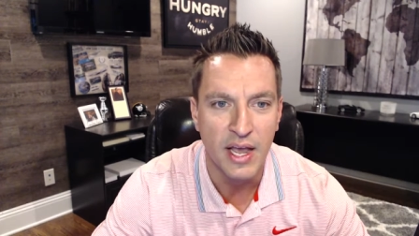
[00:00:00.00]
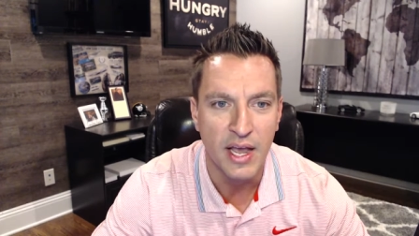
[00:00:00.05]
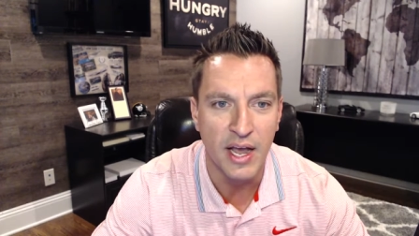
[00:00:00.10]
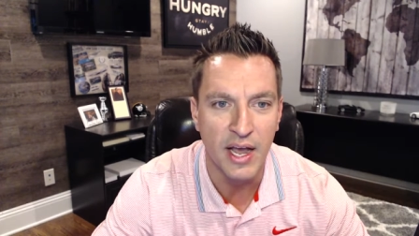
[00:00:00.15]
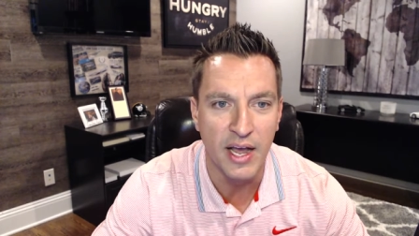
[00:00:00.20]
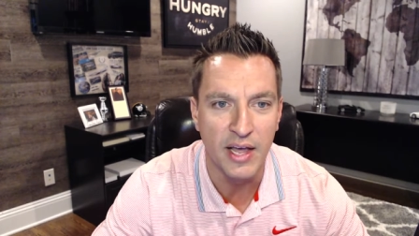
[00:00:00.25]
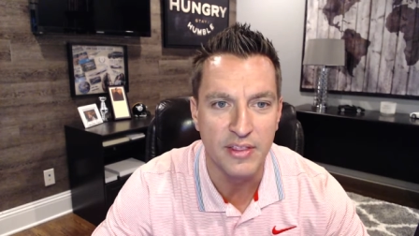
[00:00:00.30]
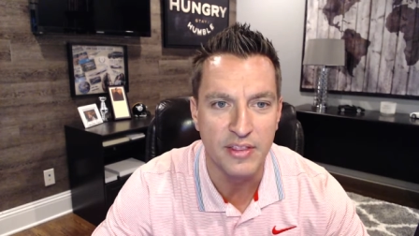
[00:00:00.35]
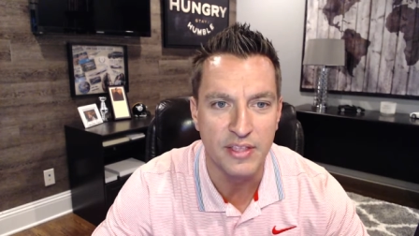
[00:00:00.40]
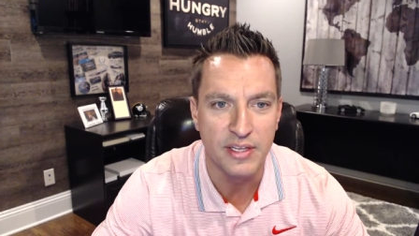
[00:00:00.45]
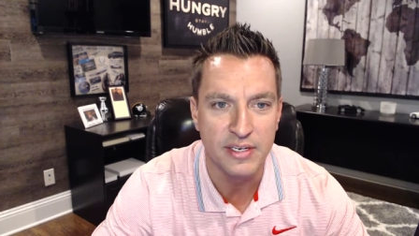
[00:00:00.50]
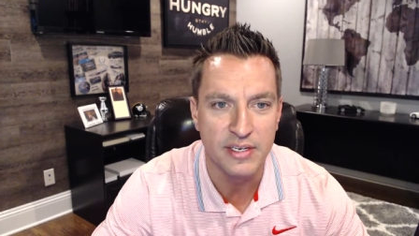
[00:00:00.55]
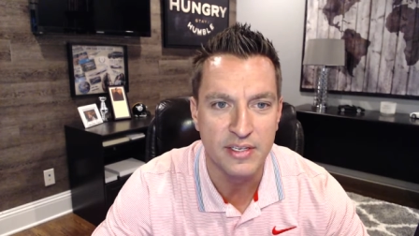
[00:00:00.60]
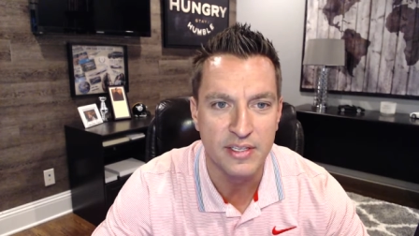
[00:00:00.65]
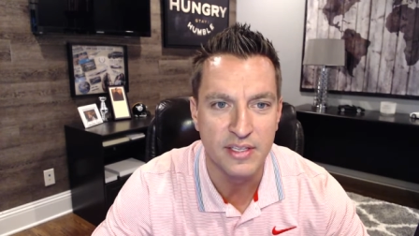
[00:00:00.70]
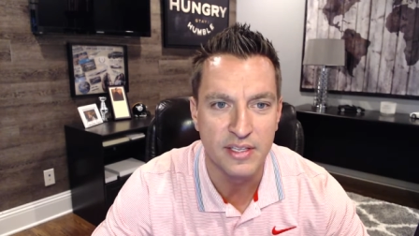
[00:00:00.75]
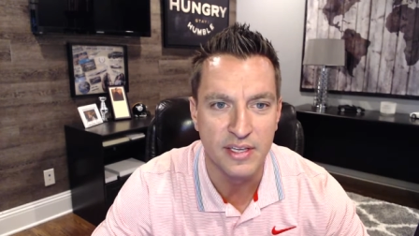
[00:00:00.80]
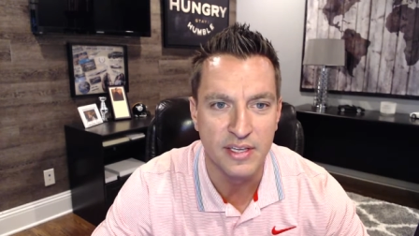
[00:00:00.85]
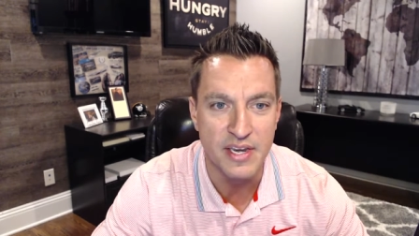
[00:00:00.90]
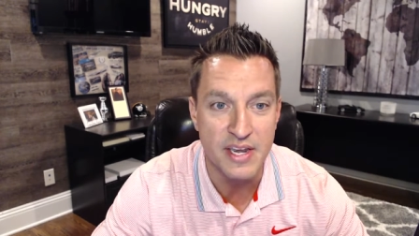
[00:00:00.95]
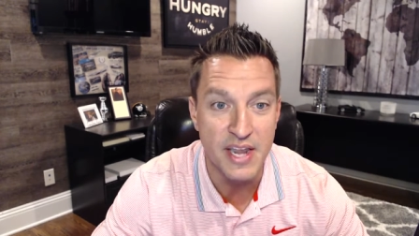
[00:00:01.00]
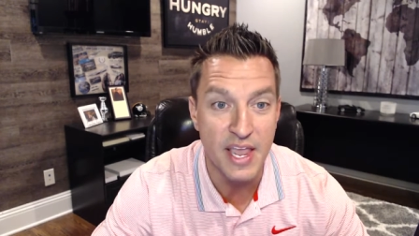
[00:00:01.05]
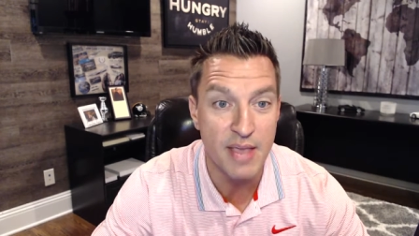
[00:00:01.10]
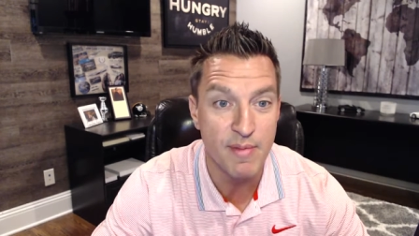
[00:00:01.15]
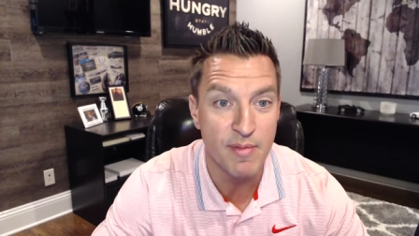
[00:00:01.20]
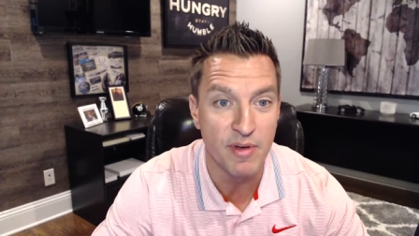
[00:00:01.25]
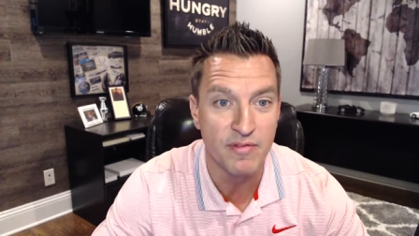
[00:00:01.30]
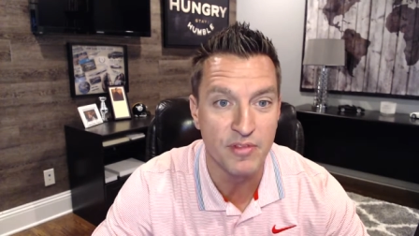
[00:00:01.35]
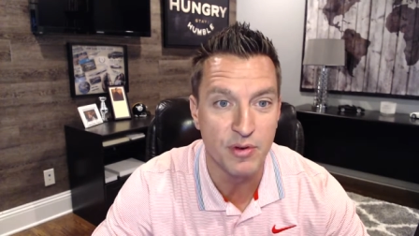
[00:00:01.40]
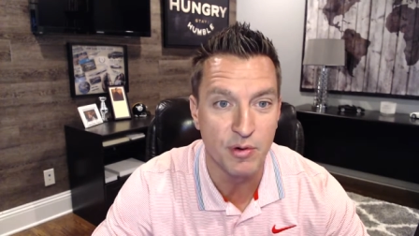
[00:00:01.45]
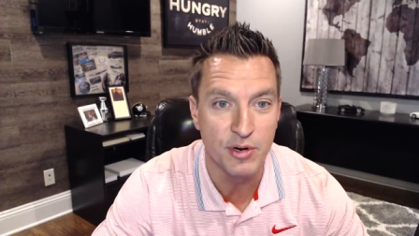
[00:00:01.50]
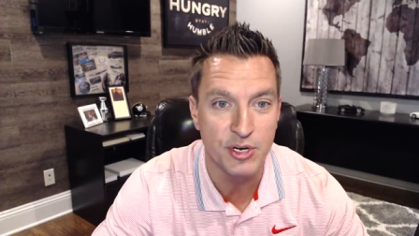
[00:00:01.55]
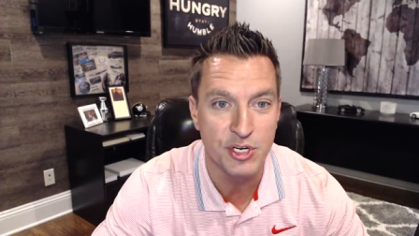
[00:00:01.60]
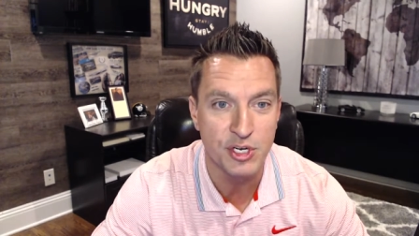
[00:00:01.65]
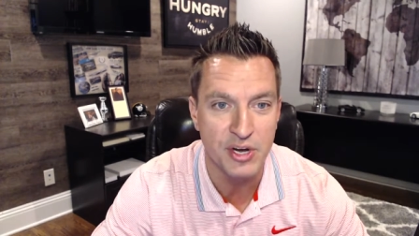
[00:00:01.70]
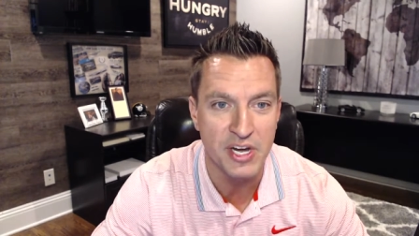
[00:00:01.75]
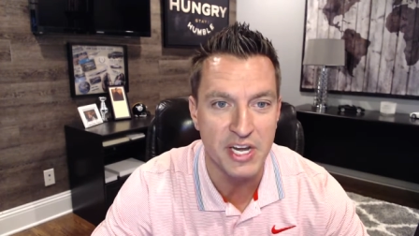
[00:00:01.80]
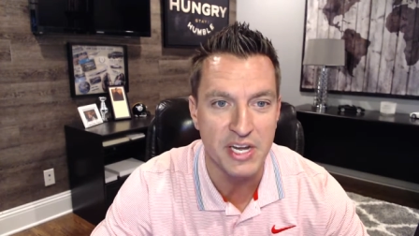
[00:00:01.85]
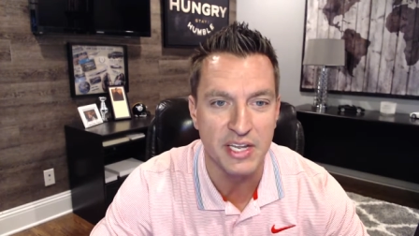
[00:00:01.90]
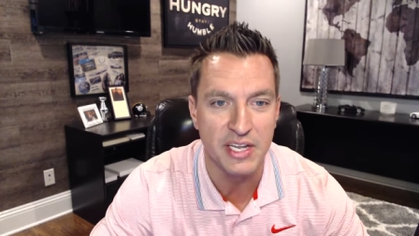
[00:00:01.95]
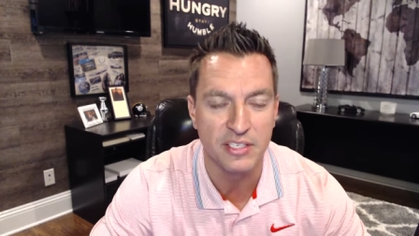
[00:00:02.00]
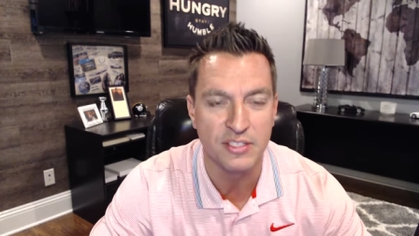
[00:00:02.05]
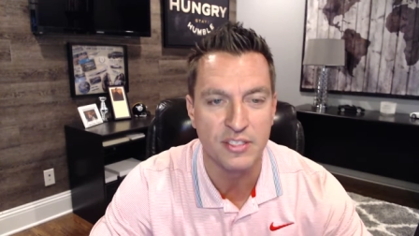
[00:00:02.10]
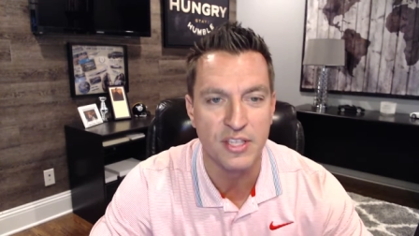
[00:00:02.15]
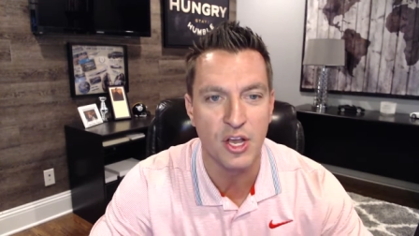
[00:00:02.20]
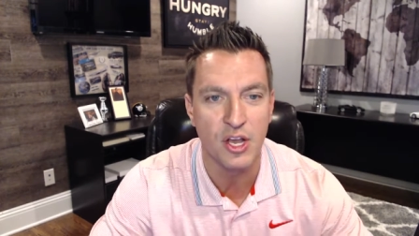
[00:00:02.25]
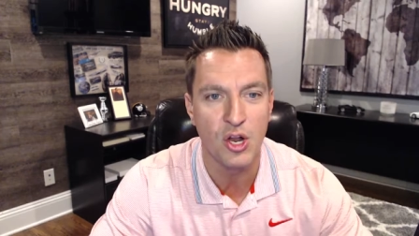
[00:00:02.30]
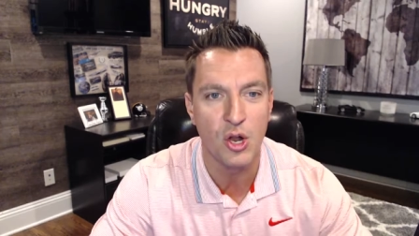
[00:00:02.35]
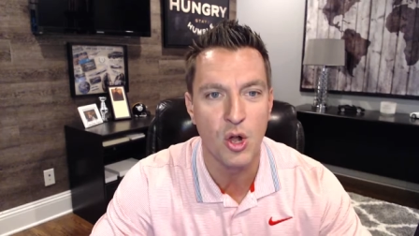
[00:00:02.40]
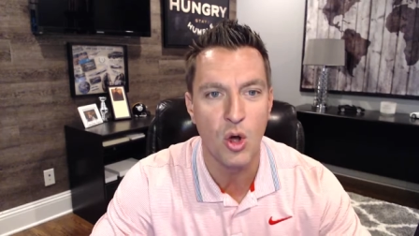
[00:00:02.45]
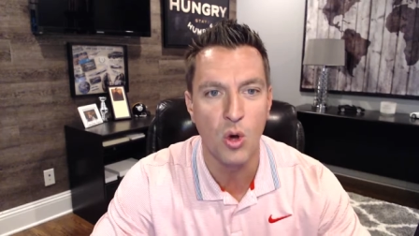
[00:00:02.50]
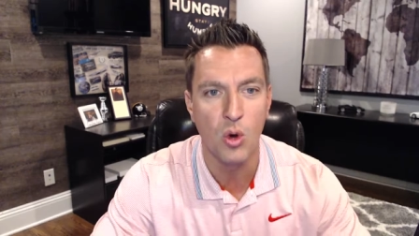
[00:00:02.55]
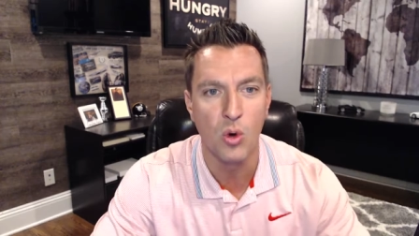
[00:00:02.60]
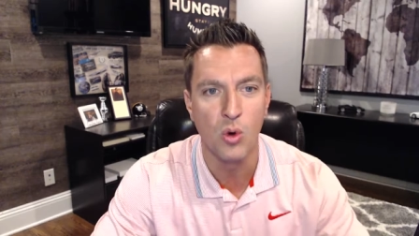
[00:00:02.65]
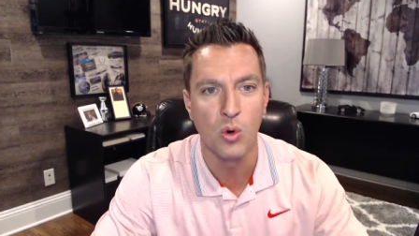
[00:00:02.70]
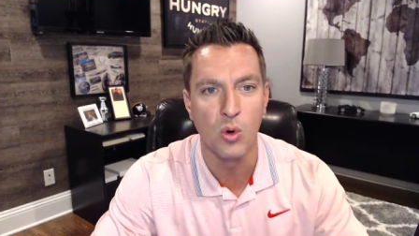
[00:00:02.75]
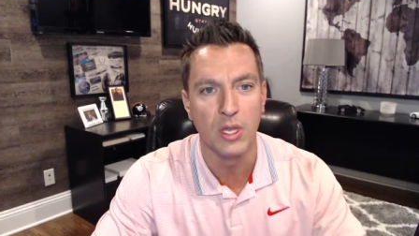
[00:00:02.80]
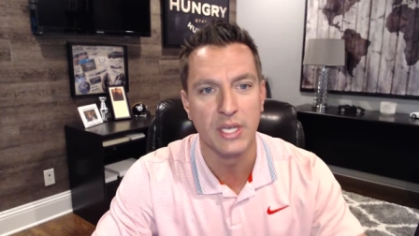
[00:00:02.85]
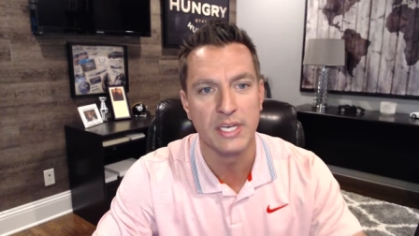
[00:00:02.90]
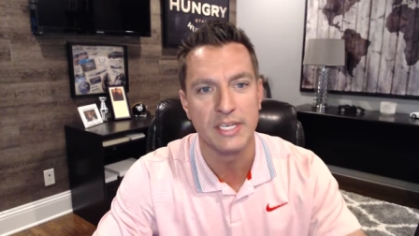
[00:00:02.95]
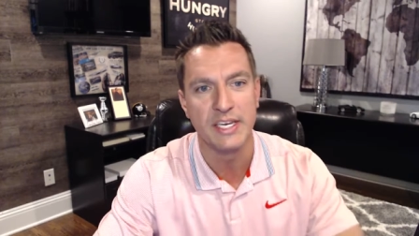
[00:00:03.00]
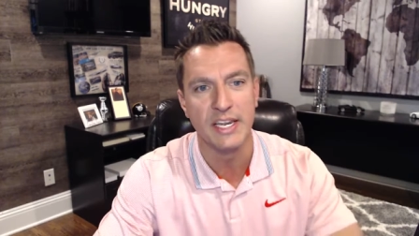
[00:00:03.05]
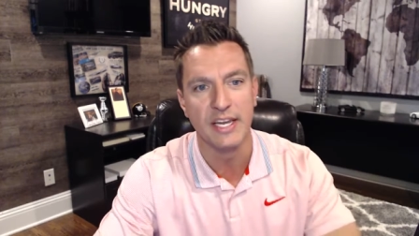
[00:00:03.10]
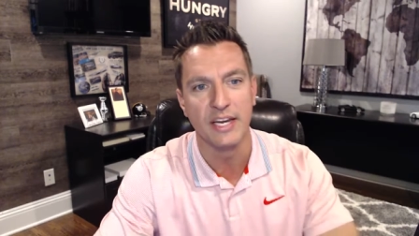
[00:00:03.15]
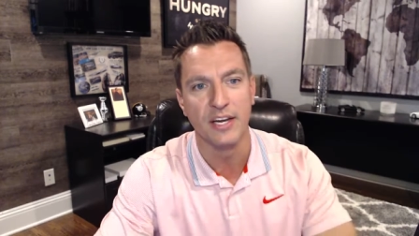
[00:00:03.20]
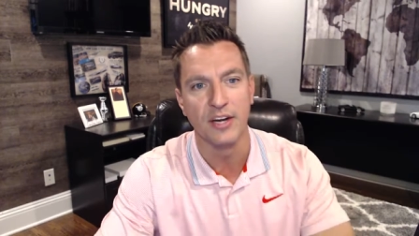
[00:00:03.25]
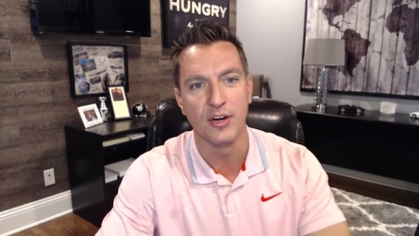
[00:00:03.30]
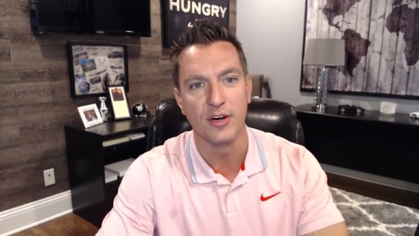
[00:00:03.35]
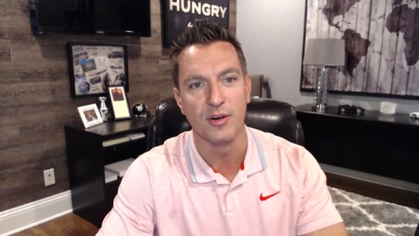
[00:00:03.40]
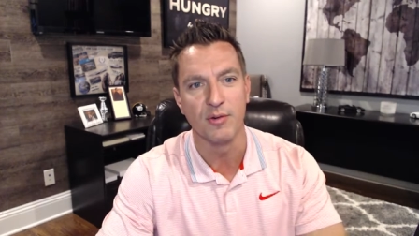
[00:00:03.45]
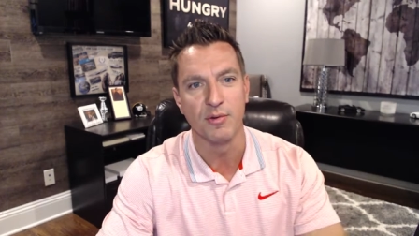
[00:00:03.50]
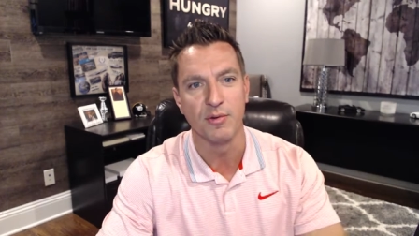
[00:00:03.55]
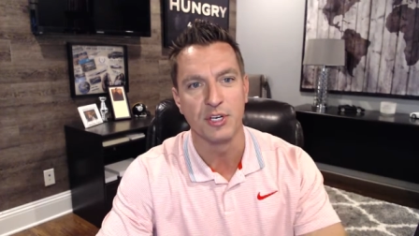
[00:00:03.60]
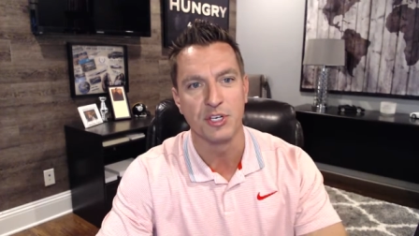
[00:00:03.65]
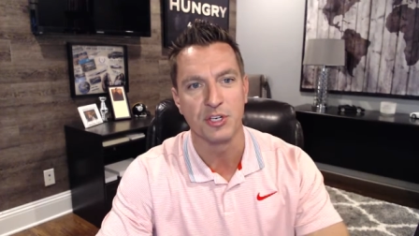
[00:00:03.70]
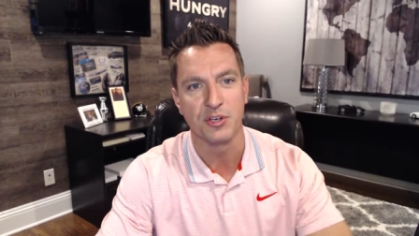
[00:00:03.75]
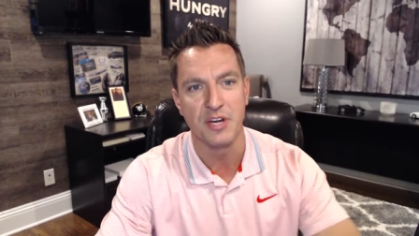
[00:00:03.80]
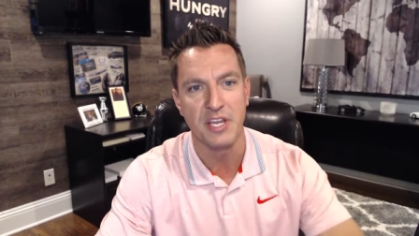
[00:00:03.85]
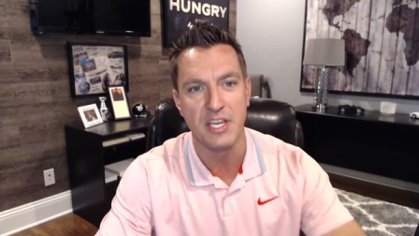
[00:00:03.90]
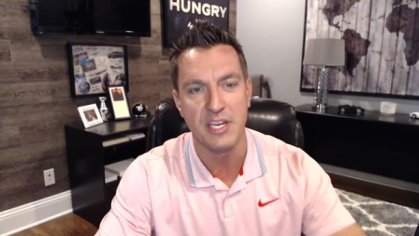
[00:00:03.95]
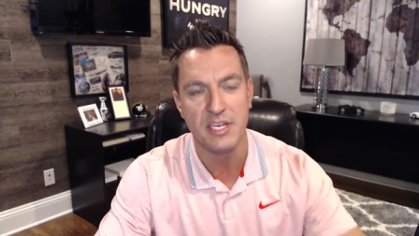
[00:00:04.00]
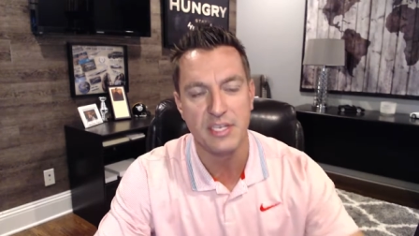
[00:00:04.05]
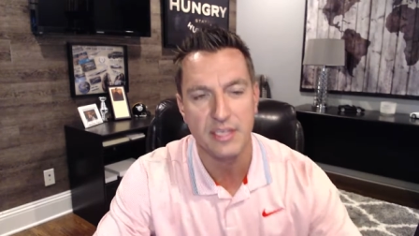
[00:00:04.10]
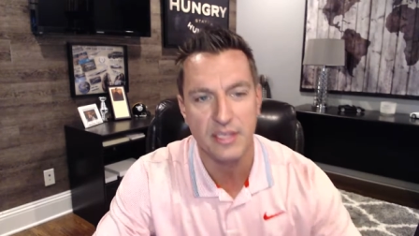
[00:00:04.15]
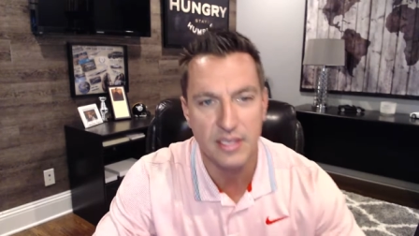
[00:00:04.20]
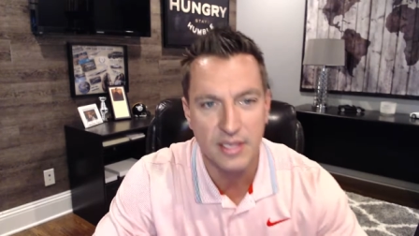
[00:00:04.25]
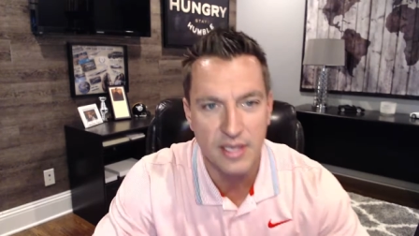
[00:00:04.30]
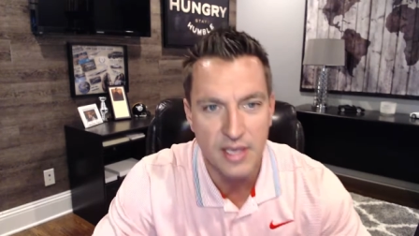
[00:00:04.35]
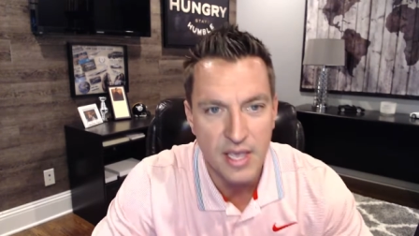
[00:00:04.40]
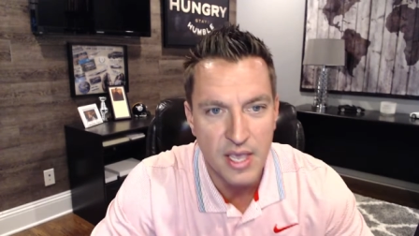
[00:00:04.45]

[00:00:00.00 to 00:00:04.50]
uh, the the name of the retreat is the Goal Digger Retreat,